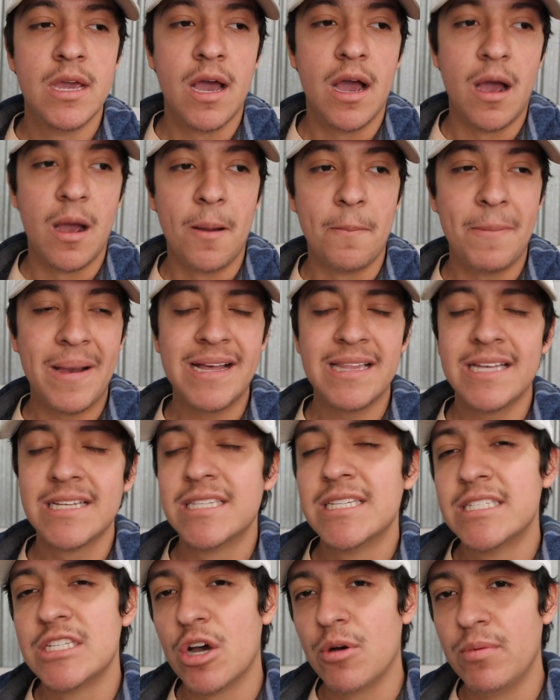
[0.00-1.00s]
I like
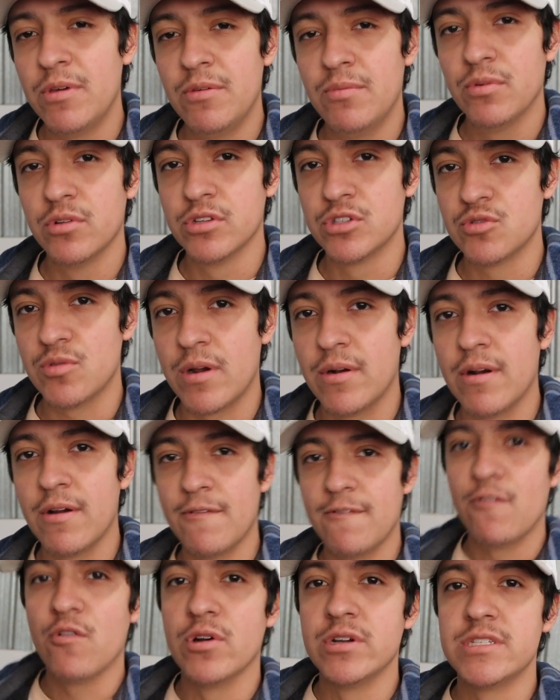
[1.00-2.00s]
to tell people it's right
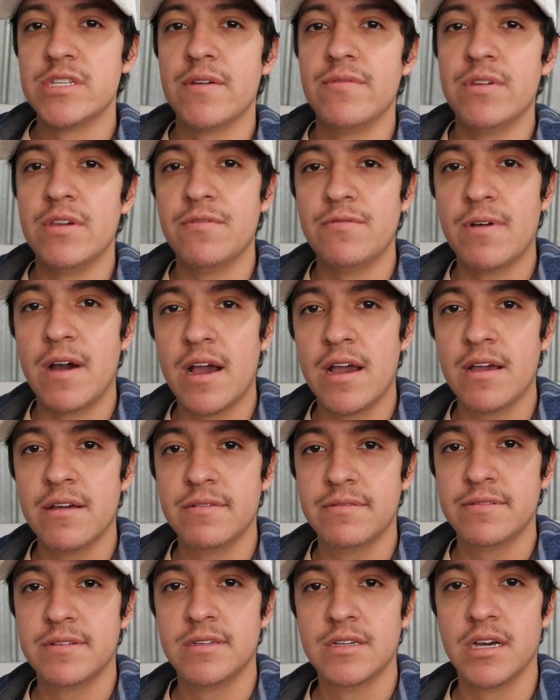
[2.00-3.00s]
around
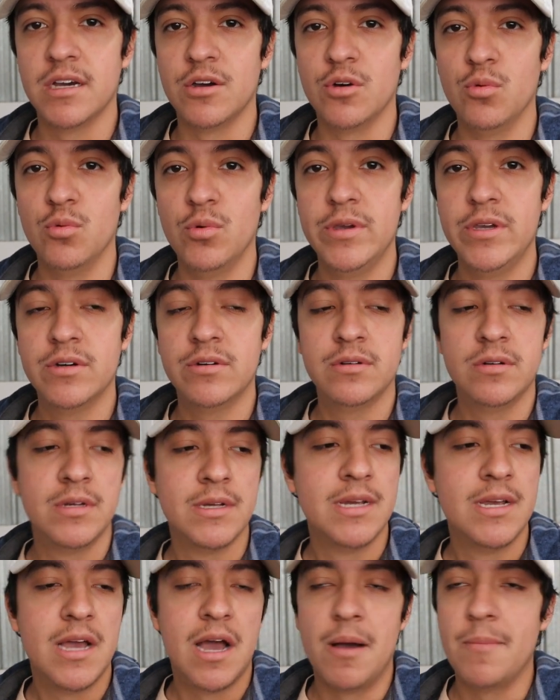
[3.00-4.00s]
475 wheel.
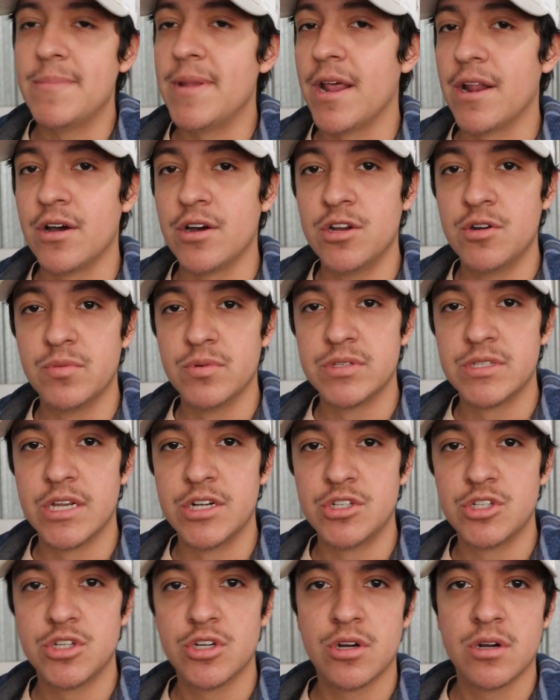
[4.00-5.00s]
I'm not
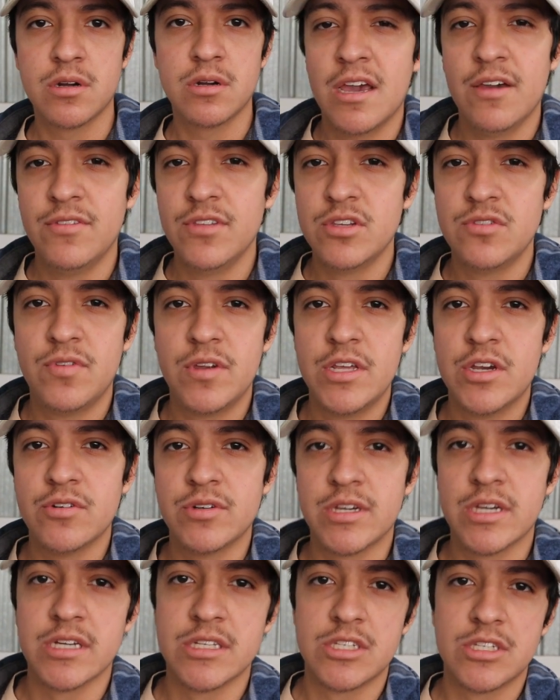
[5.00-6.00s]
100% sure. If this video
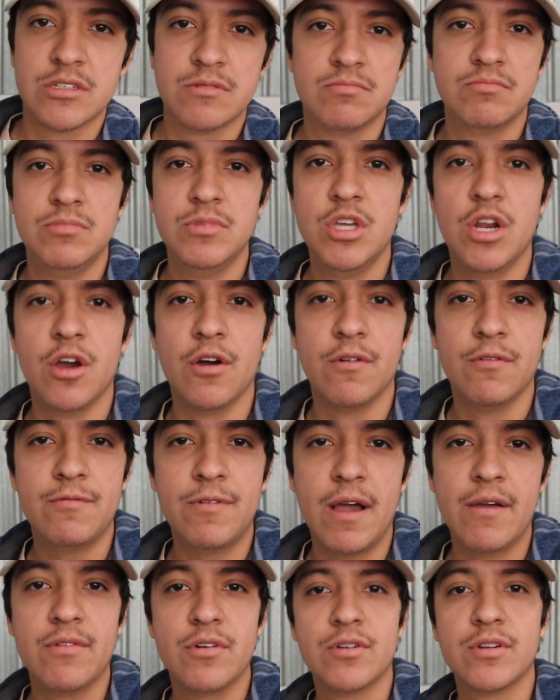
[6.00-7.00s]
gets,
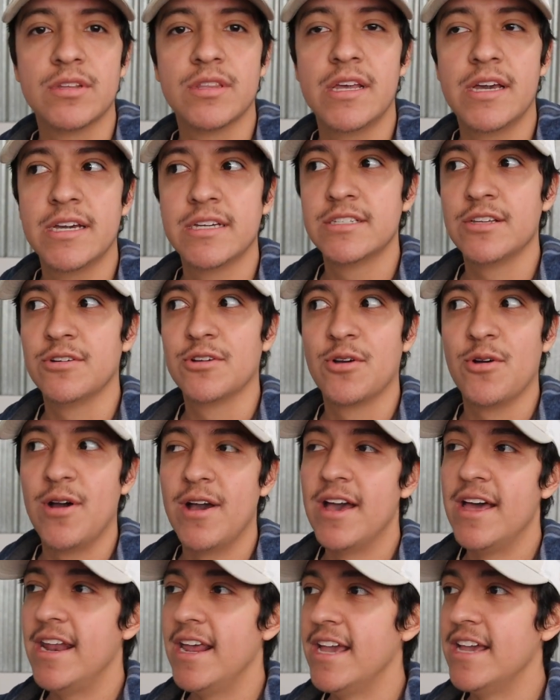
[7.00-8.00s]
500 likes, I'll go
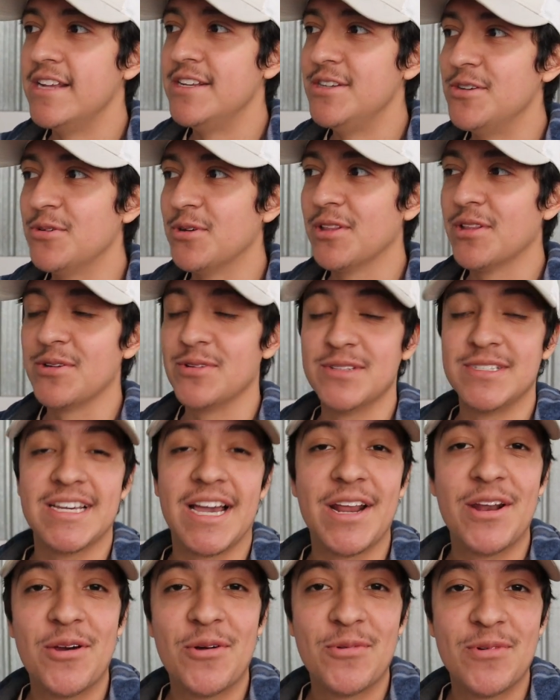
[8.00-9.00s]
ahead and do a little
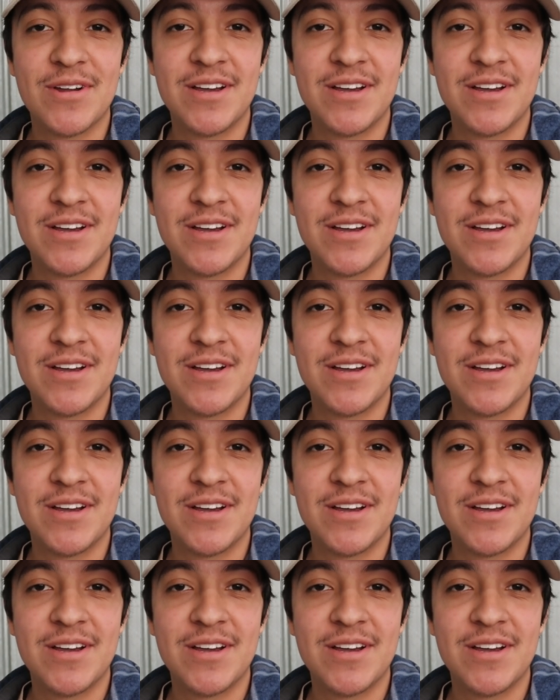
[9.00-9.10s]
dyno